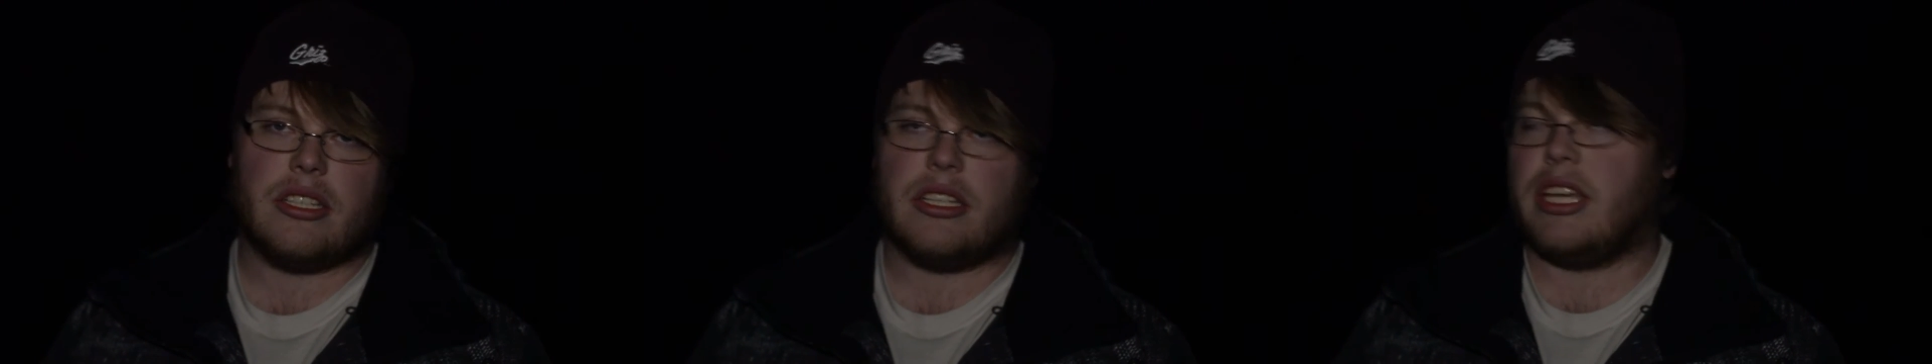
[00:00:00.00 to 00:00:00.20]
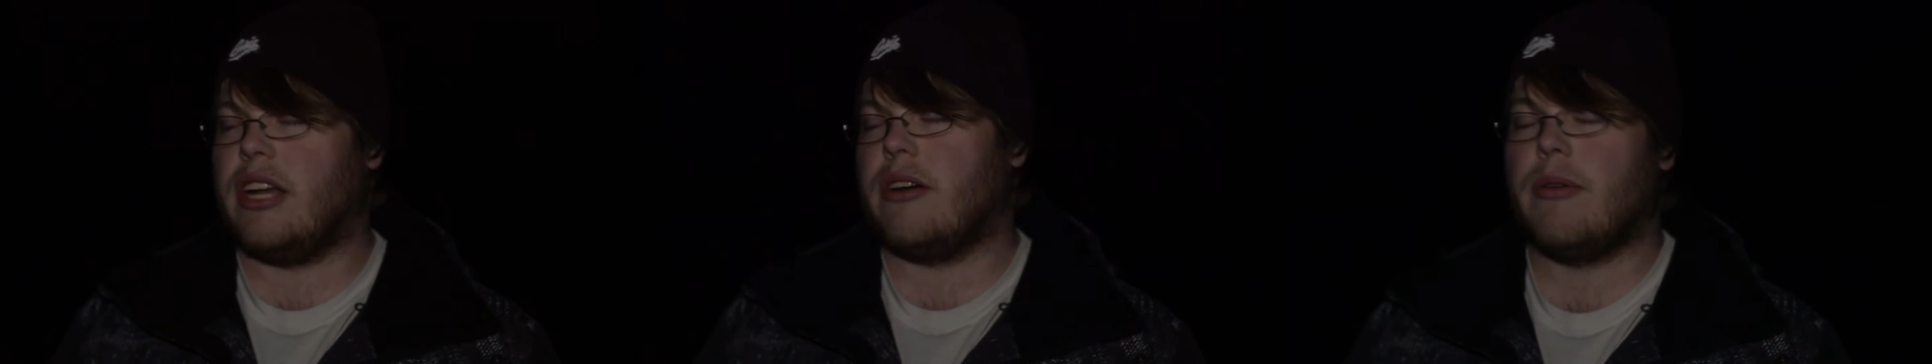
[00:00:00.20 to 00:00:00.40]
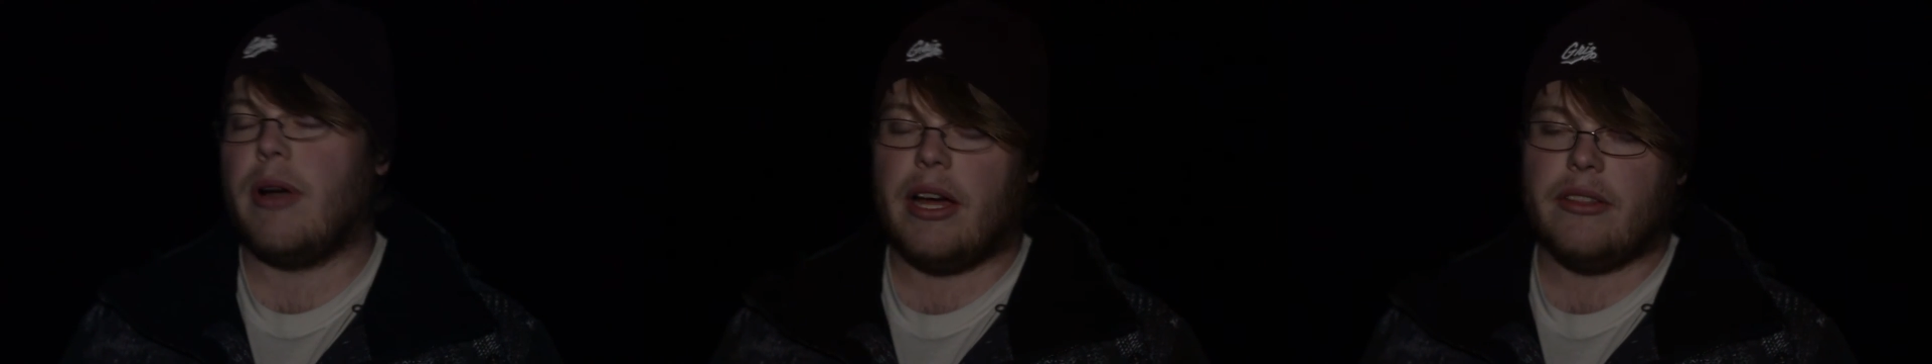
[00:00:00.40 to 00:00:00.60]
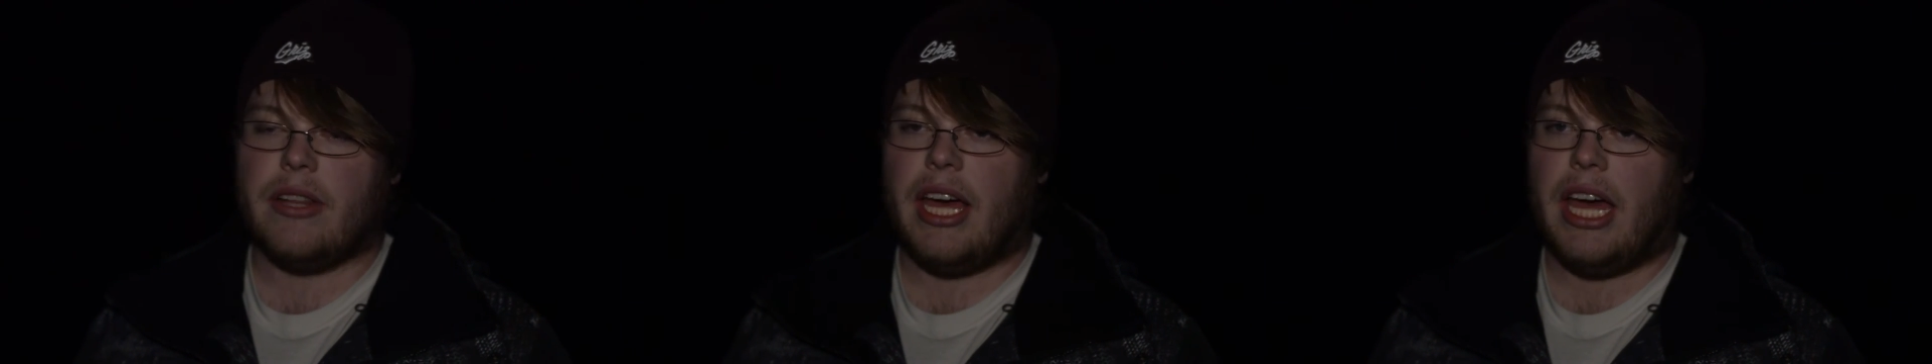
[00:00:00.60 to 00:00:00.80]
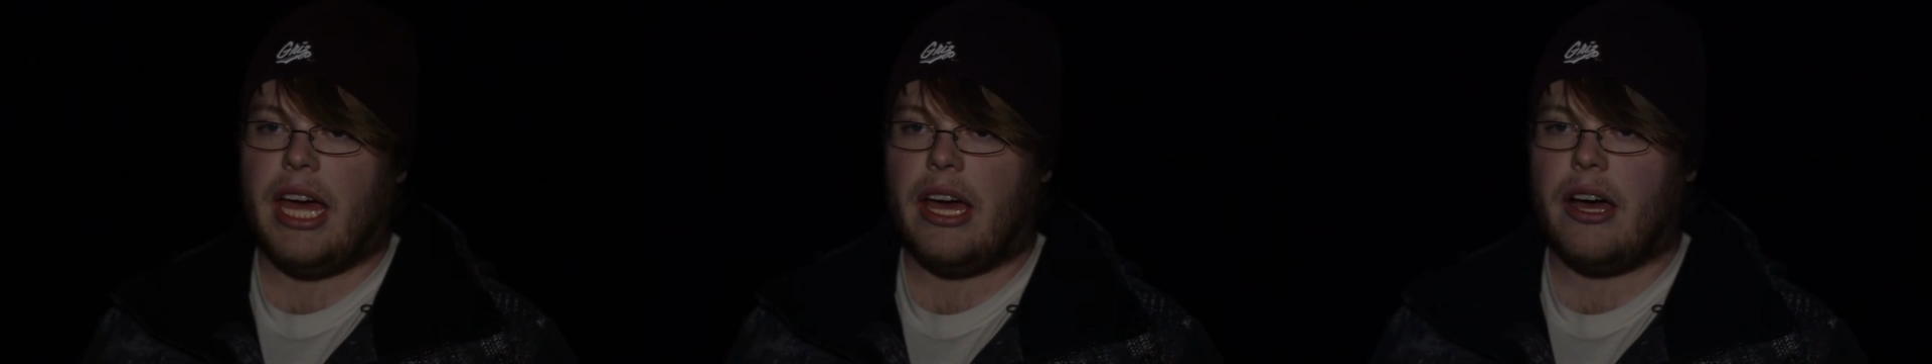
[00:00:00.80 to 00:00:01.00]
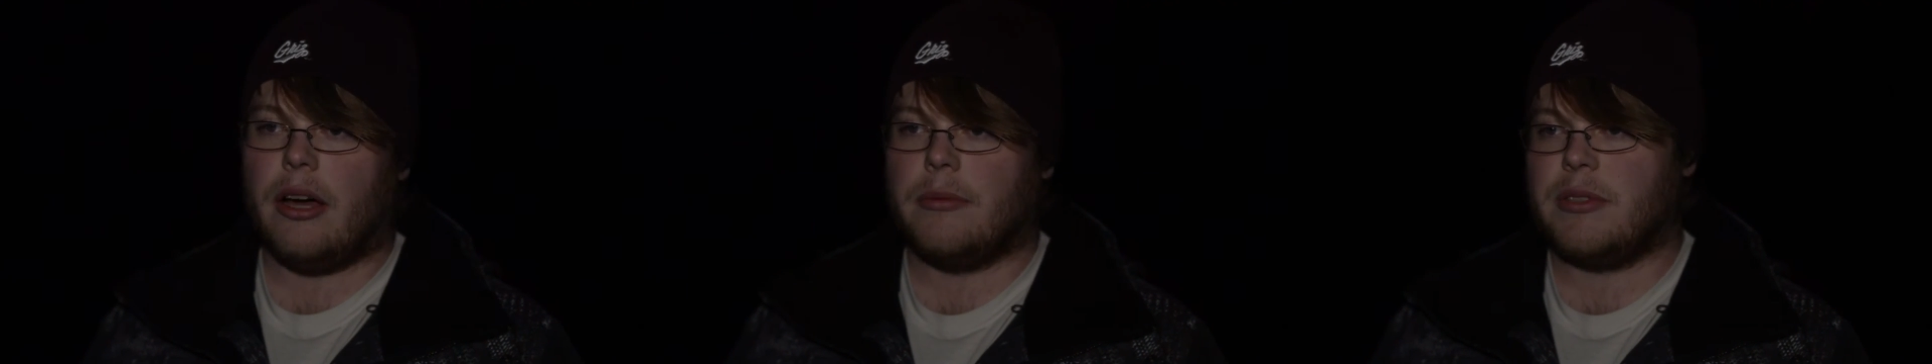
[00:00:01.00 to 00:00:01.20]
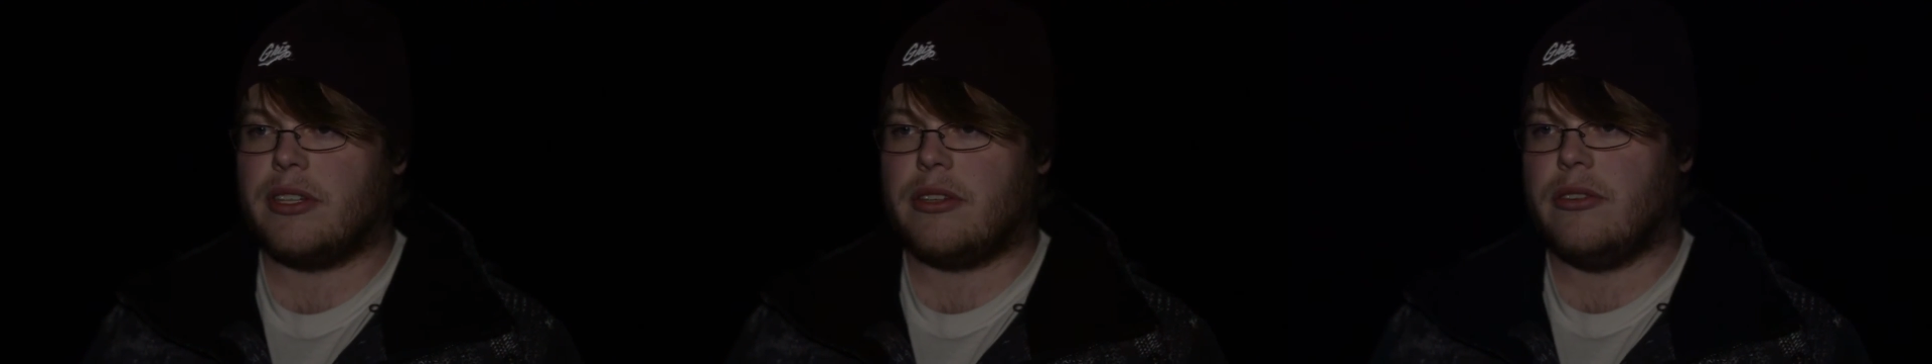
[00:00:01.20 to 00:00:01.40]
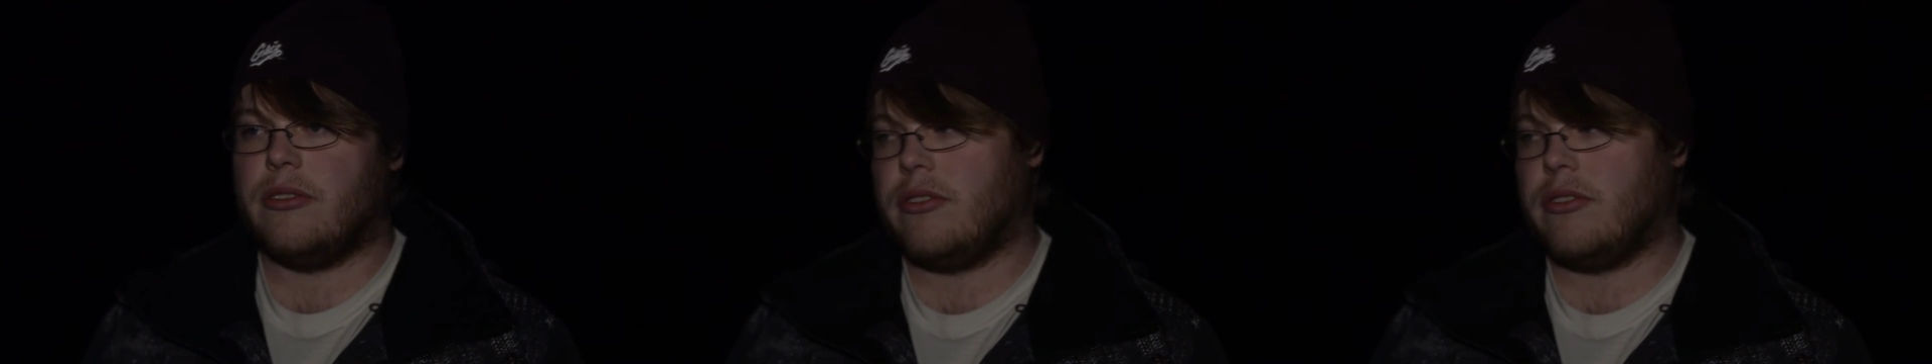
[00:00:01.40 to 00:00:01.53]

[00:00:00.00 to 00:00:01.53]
get around that obstacle.